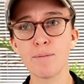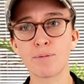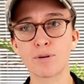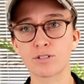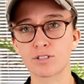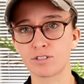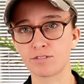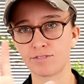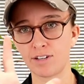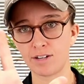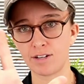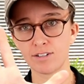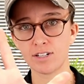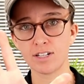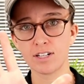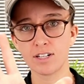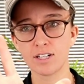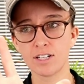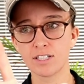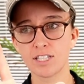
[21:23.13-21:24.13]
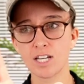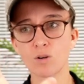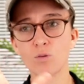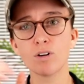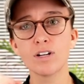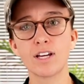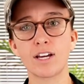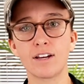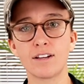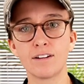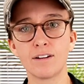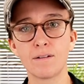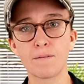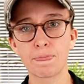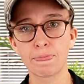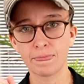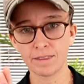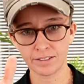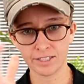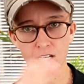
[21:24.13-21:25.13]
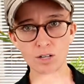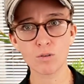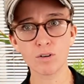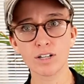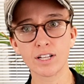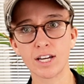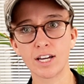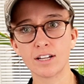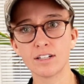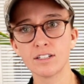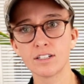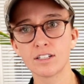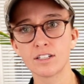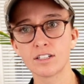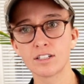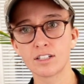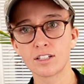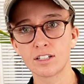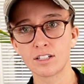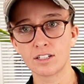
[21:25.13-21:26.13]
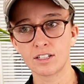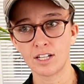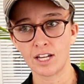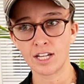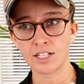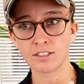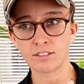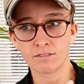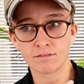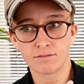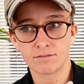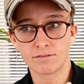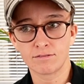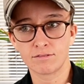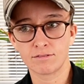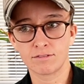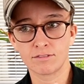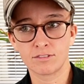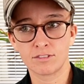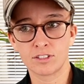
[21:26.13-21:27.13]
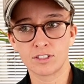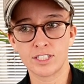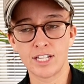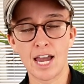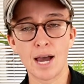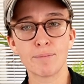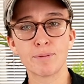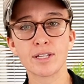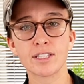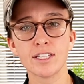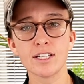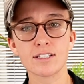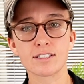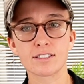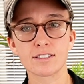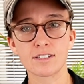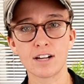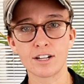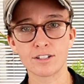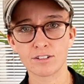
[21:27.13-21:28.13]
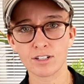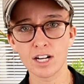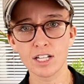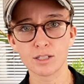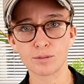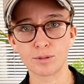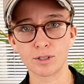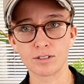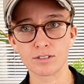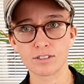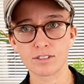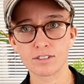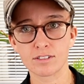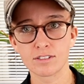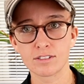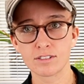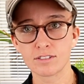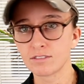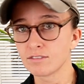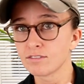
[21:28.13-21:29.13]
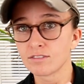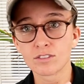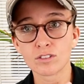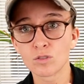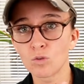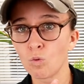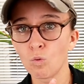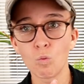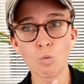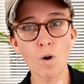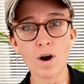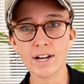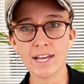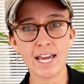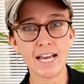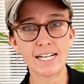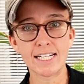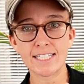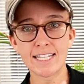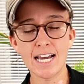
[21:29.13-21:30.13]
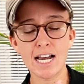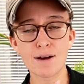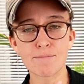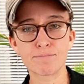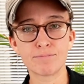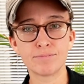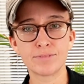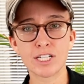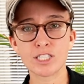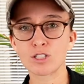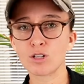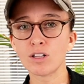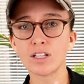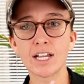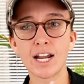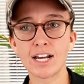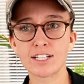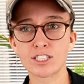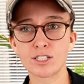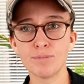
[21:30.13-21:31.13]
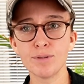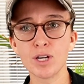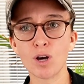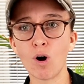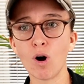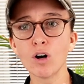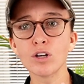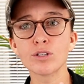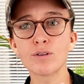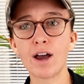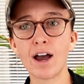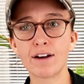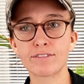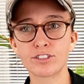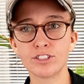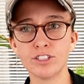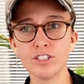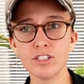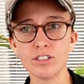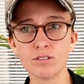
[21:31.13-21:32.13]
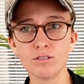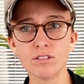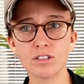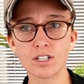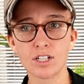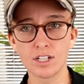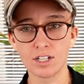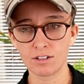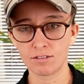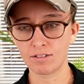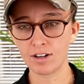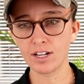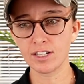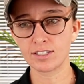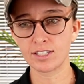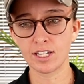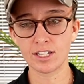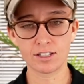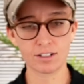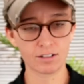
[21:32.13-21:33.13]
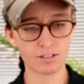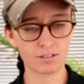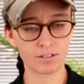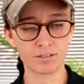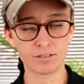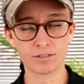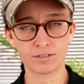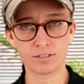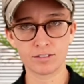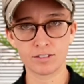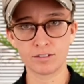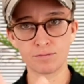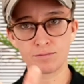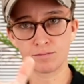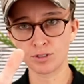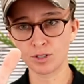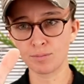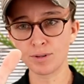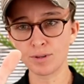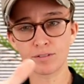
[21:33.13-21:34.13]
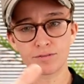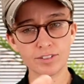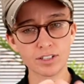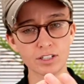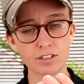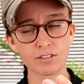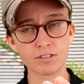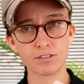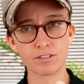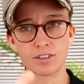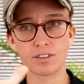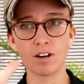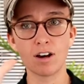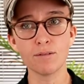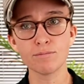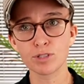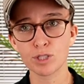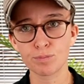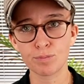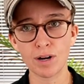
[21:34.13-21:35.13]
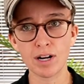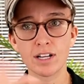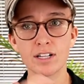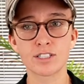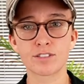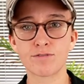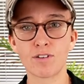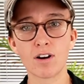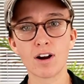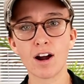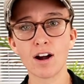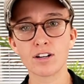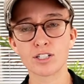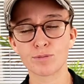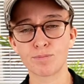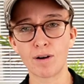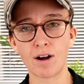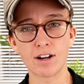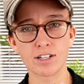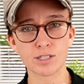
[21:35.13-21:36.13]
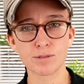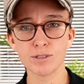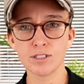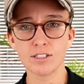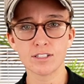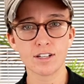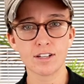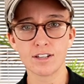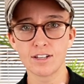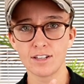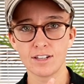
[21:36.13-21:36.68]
personal favorite take one hand Take one hand and tap like this on your collarbones. One-handed tap. That's all it has to be. All you have to do, right? Take your, your, your middle finger and your thumb, spread it as far out as possible,